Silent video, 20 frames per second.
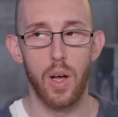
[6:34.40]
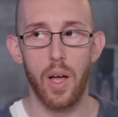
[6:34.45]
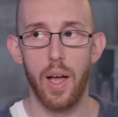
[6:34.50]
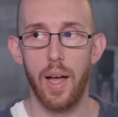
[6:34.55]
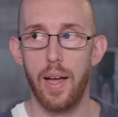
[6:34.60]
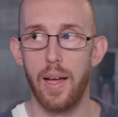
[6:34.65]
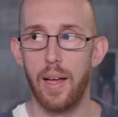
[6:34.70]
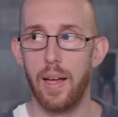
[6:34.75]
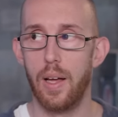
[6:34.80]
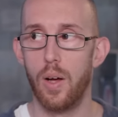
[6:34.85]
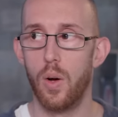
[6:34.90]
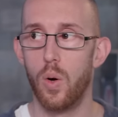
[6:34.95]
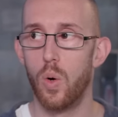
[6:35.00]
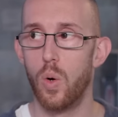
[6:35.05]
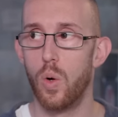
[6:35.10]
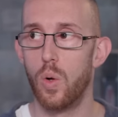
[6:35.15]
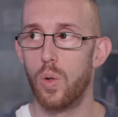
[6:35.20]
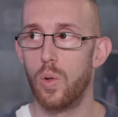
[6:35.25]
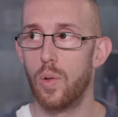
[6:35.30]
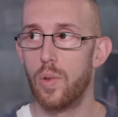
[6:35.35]
uh,
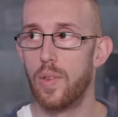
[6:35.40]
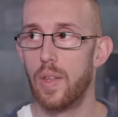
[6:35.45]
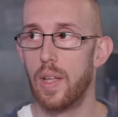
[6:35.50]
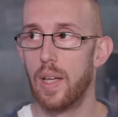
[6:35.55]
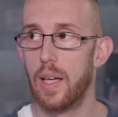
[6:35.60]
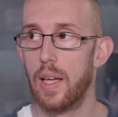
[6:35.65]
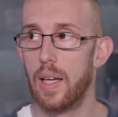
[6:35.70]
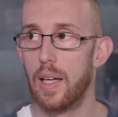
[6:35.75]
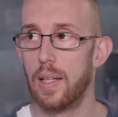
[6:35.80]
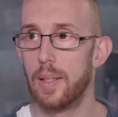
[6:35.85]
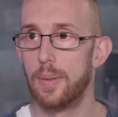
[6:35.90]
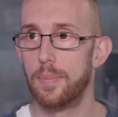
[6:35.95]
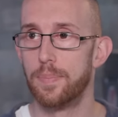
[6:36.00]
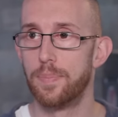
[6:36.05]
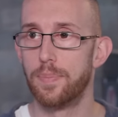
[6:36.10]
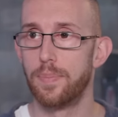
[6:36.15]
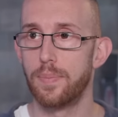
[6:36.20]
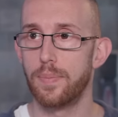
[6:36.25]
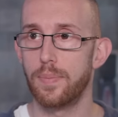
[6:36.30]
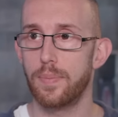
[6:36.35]
all the
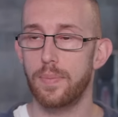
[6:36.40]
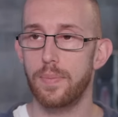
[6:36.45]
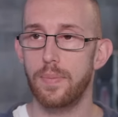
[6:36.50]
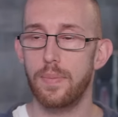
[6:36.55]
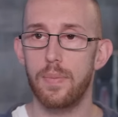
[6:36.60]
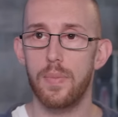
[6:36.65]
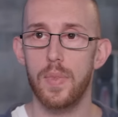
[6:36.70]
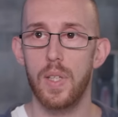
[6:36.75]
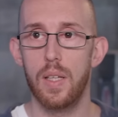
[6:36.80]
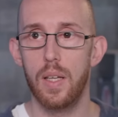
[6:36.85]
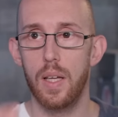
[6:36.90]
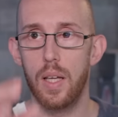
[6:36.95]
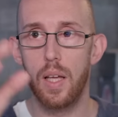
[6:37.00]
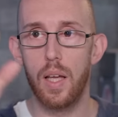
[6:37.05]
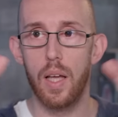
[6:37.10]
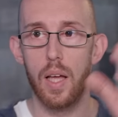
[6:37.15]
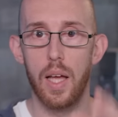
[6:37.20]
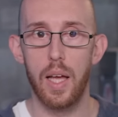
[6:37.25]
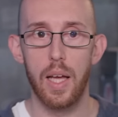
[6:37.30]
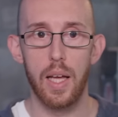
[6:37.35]

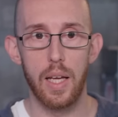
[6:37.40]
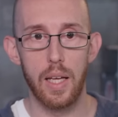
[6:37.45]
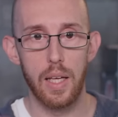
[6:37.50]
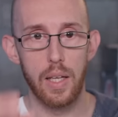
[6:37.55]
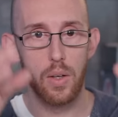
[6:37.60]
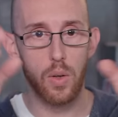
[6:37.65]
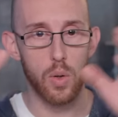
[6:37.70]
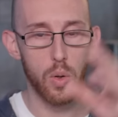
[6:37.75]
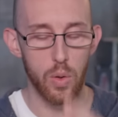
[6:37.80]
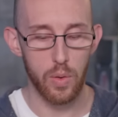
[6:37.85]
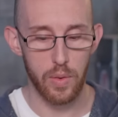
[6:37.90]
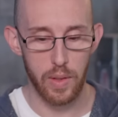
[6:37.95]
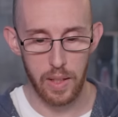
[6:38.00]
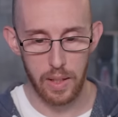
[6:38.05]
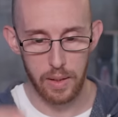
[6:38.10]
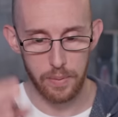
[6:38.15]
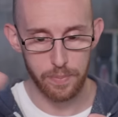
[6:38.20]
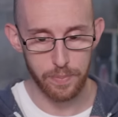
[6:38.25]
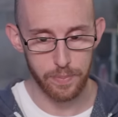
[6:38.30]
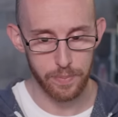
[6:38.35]
uh, all
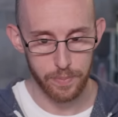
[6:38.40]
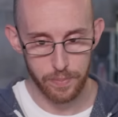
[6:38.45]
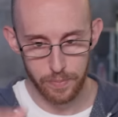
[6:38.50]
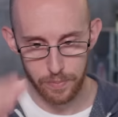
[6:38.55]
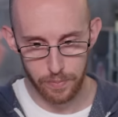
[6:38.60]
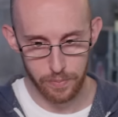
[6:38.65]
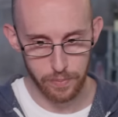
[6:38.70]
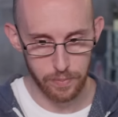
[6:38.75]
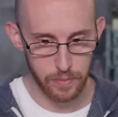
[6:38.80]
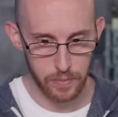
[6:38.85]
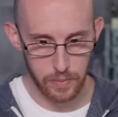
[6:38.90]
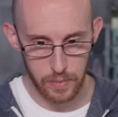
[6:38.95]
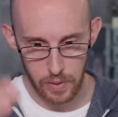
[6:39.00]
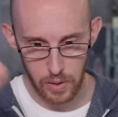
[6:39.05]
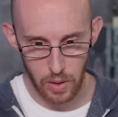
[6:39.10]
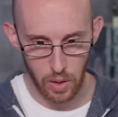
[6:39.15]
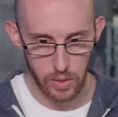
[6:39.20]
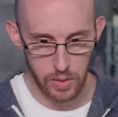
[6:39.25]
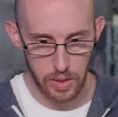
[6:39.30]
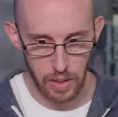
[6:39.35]
the
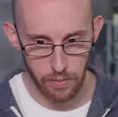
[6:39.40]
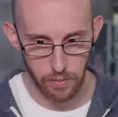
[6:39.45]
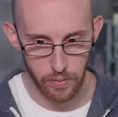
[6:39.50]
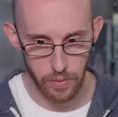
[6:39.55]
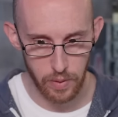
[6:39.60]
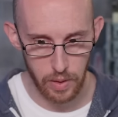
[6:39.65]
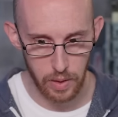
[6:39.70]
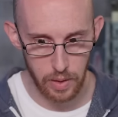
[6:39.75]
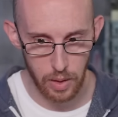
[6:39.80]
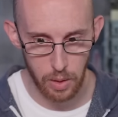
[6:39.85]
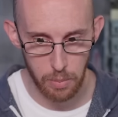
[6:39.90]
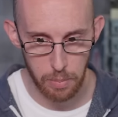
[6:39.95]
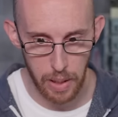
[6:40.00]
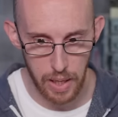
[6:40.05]
content from the new